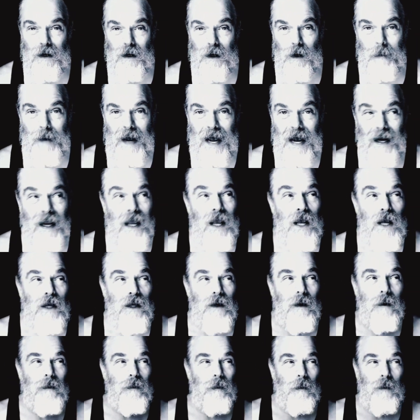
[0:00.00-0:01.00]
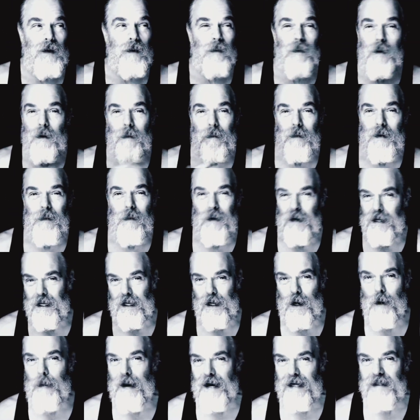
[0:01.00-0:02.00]
our back. We want to
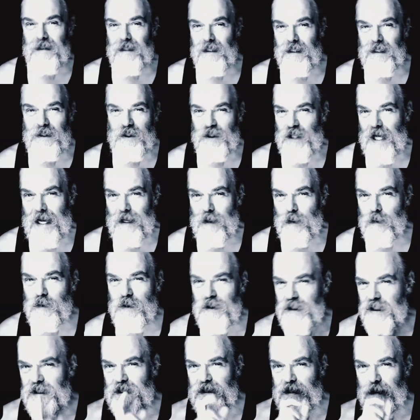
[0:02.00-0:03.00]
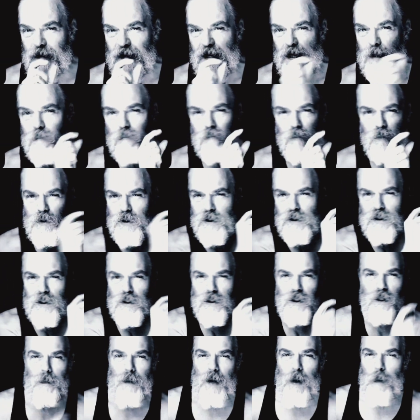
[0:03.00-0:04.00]
go back to the shadows just a
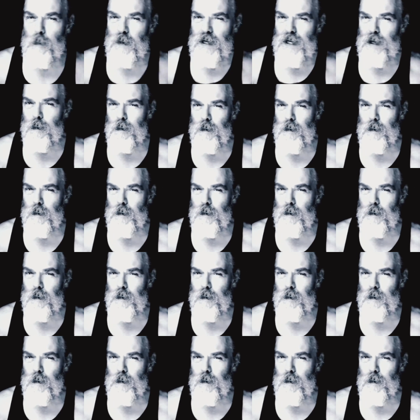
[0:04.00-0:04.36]
little bit. We don't